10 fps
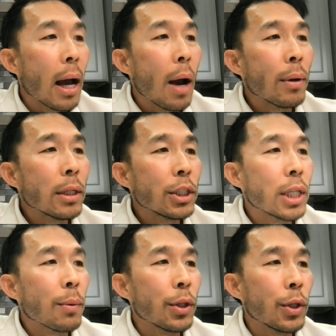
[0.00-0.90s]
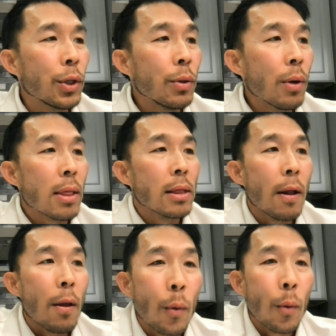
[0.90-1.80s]
I want to share with you
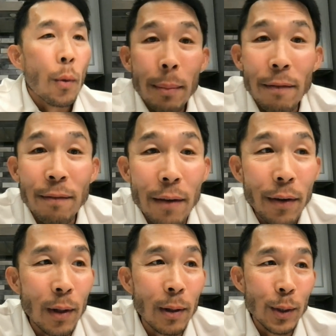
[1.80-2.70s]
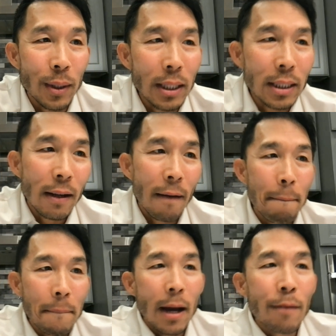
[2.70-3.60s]
one of my favorite glow stories
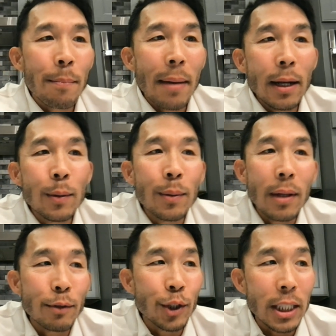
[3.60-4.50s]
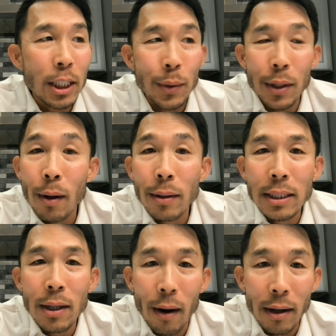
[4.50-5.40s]
of a man who loves Jesus with all
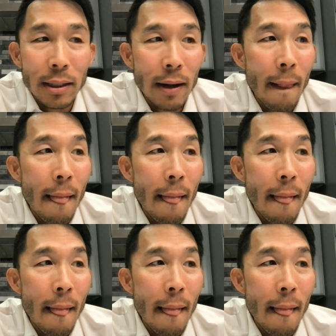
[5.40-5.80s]
his heart.